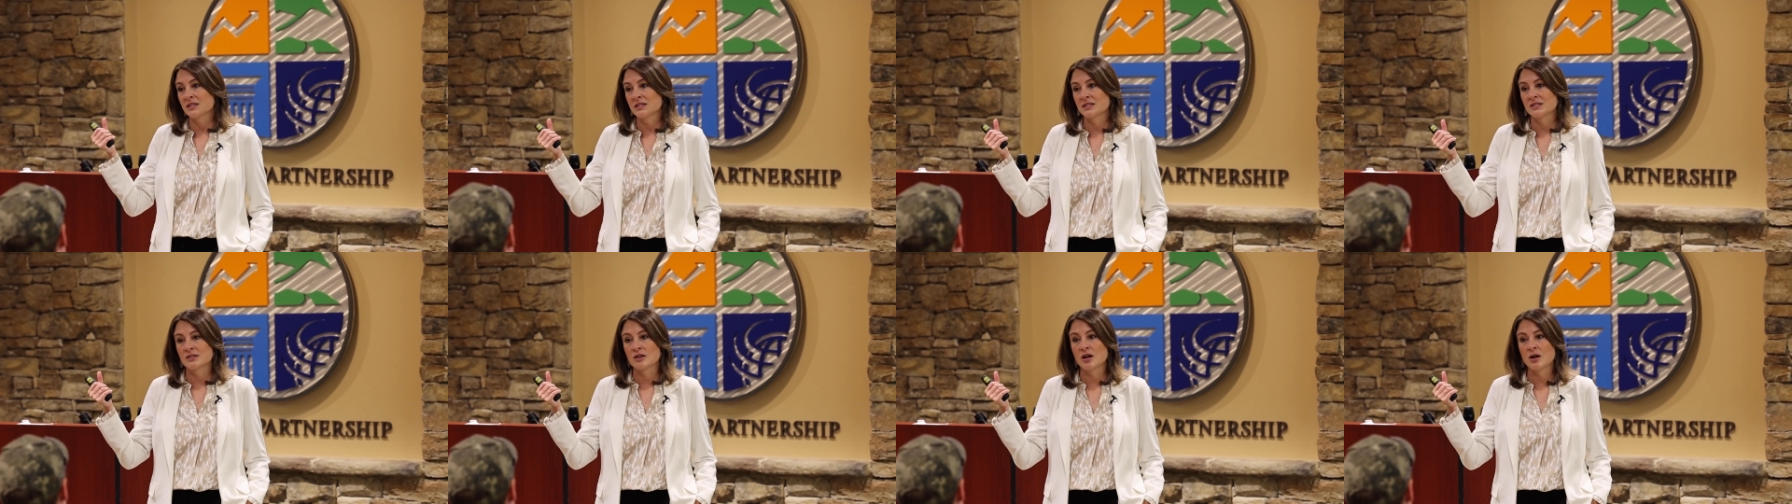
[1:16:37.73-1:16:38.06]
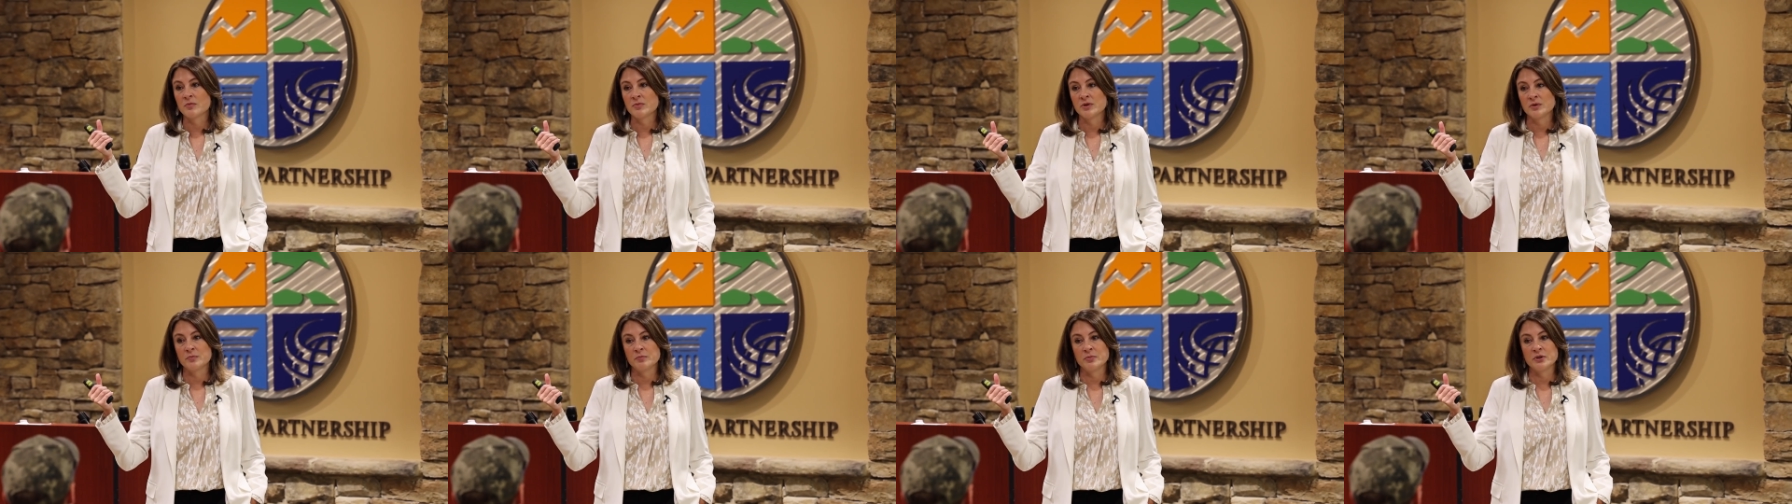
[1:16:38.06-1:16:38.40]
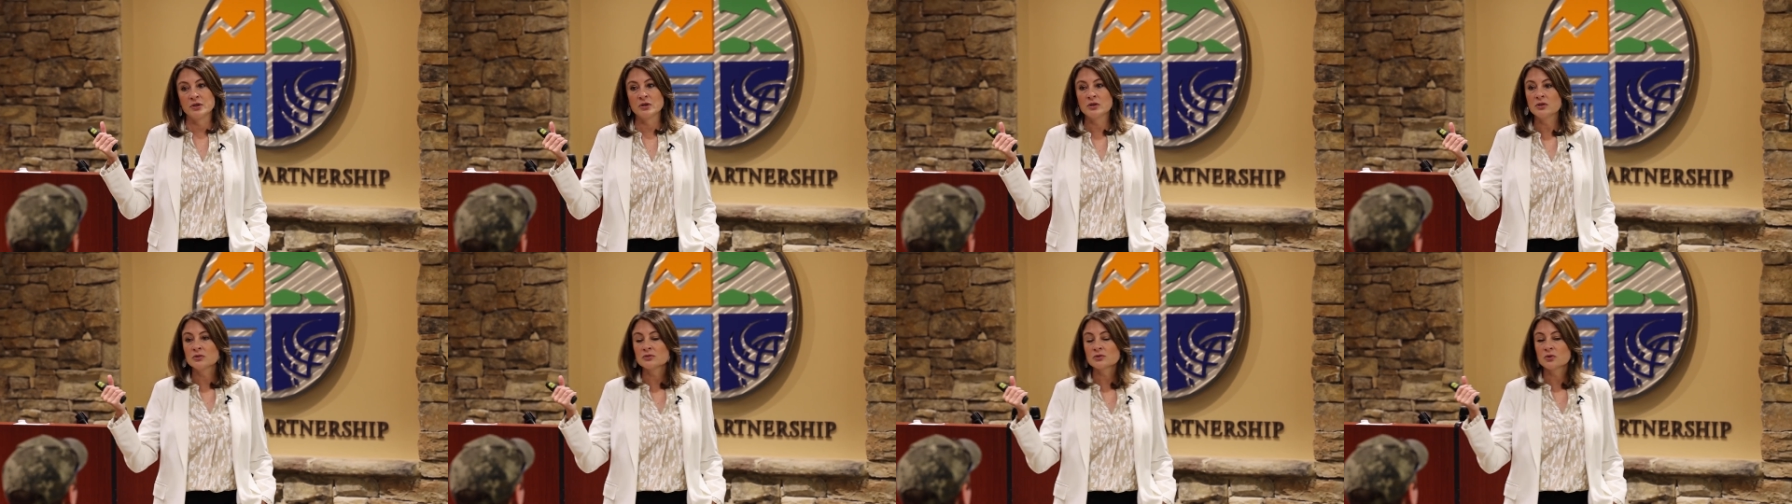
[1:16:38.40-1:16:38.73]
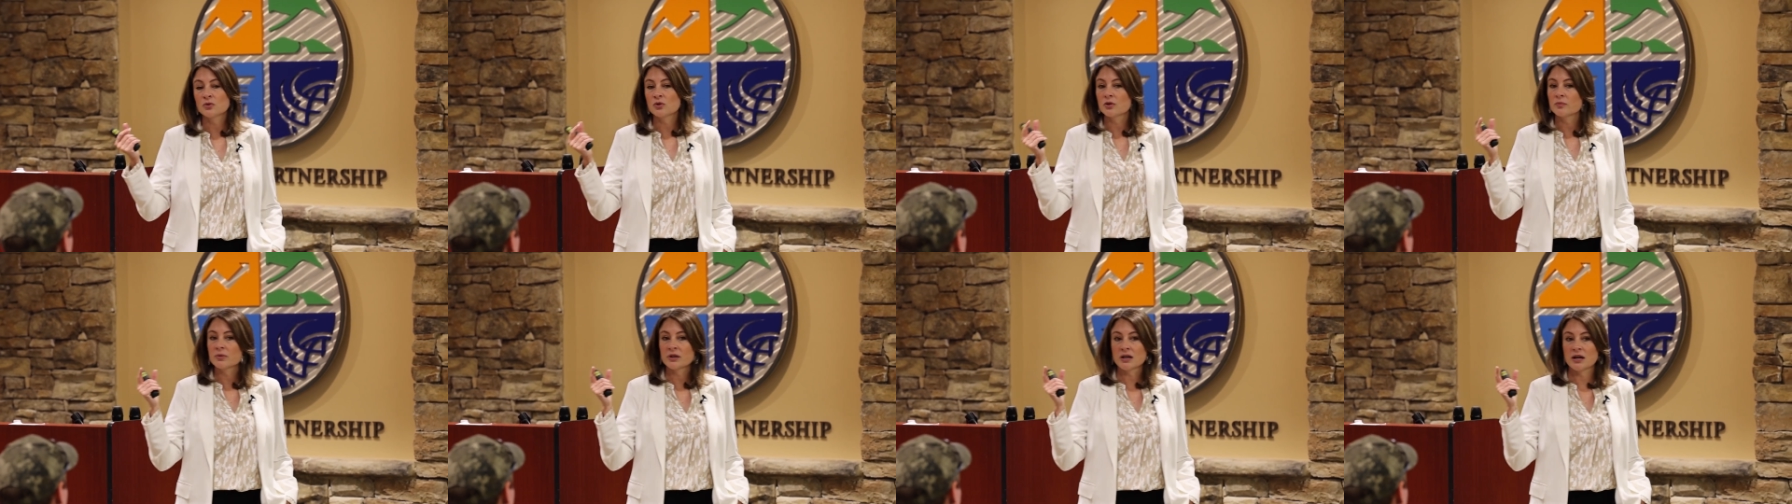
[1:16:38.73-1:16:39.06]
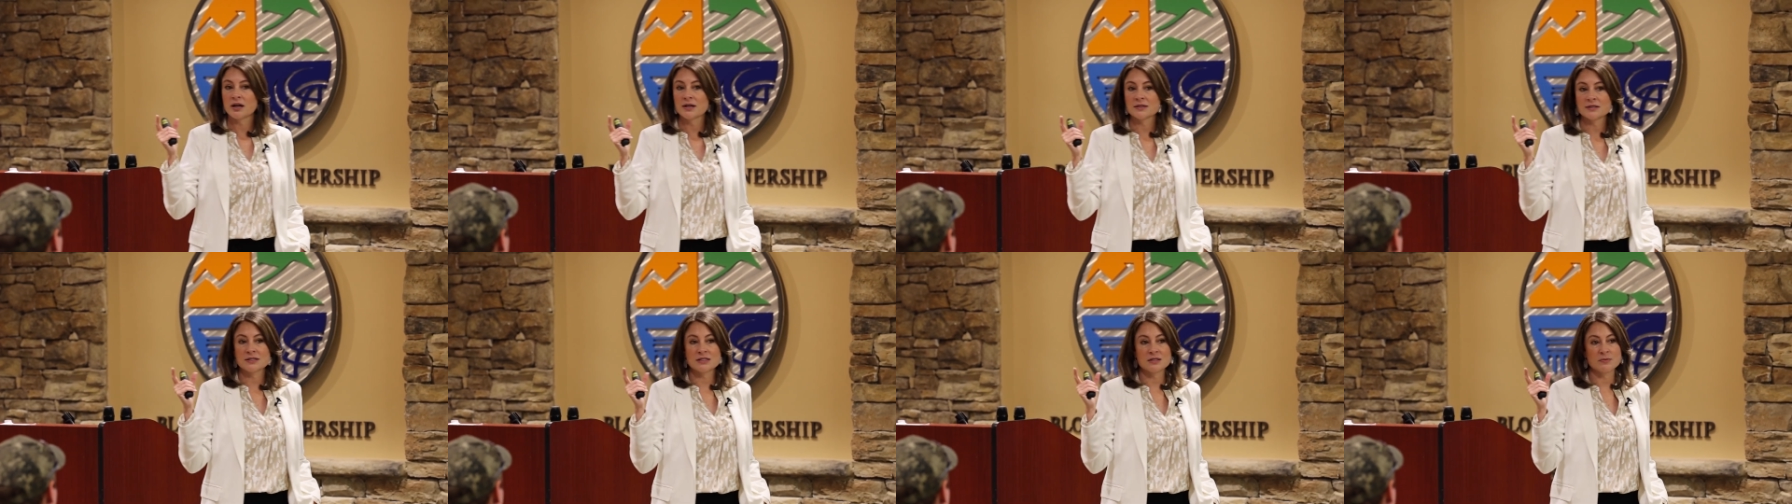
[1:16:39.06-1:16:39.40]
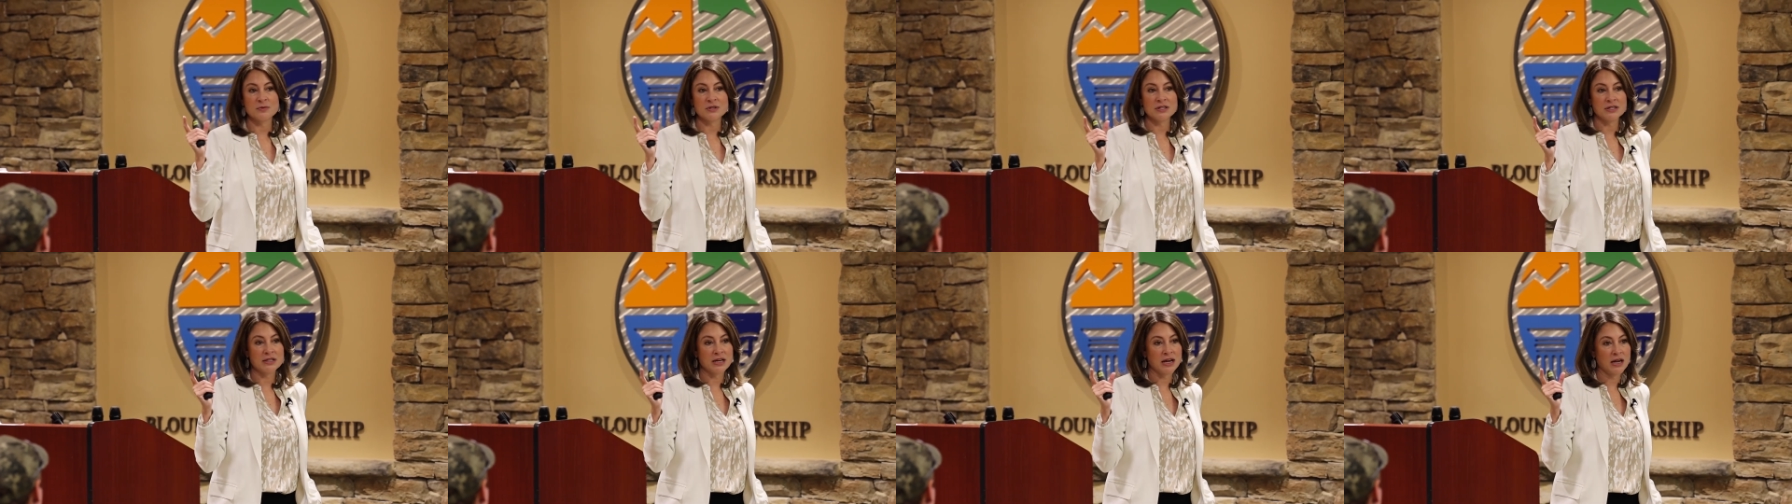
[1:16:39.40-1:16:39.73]
it's not been built or because it's
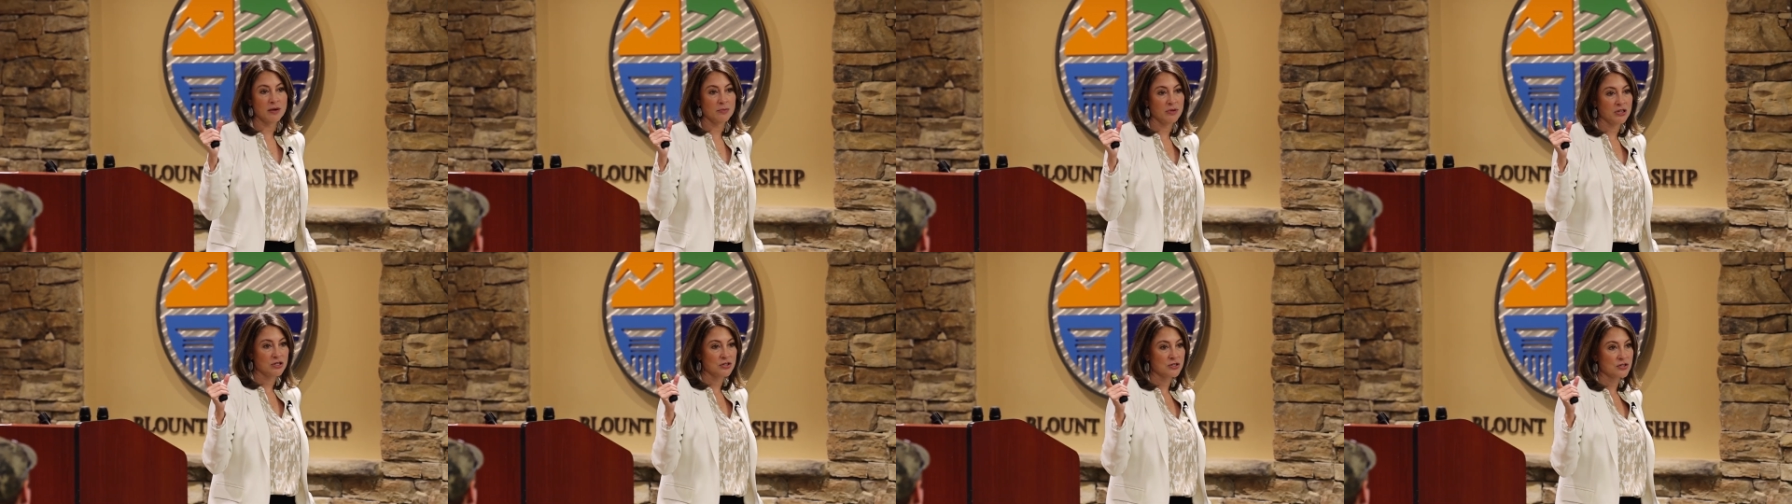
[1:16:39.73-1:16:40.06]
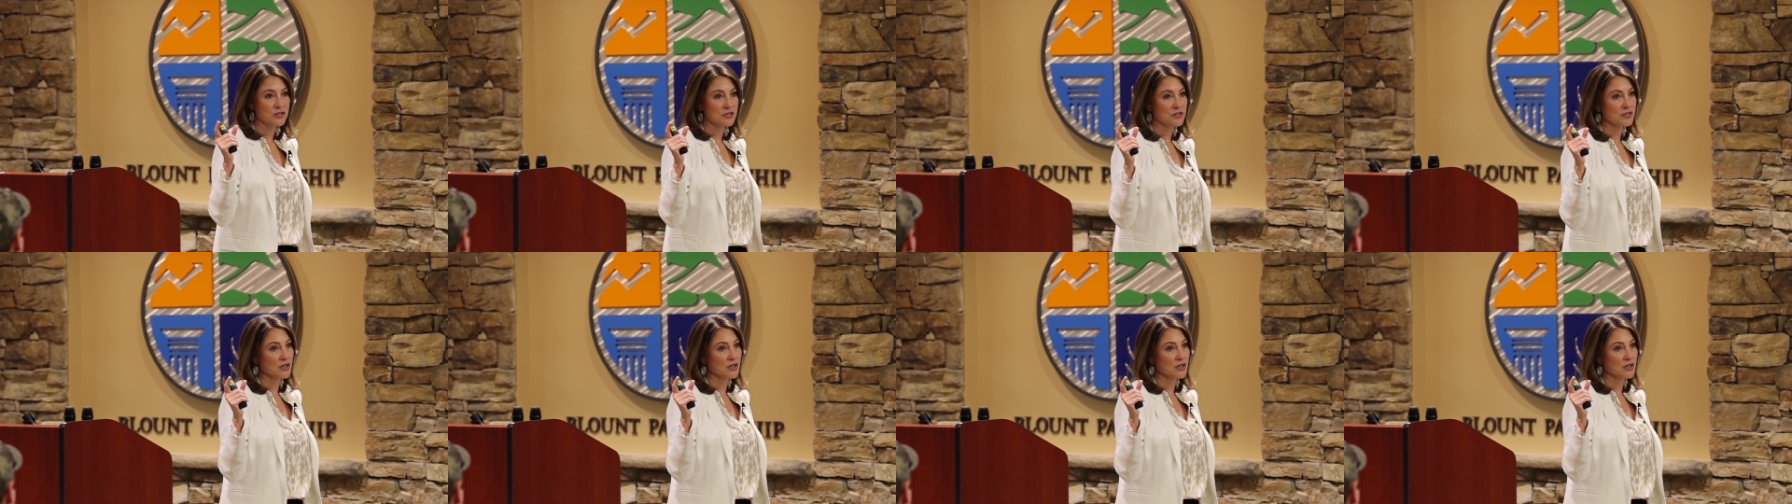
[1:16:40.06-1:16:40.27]
been damaged.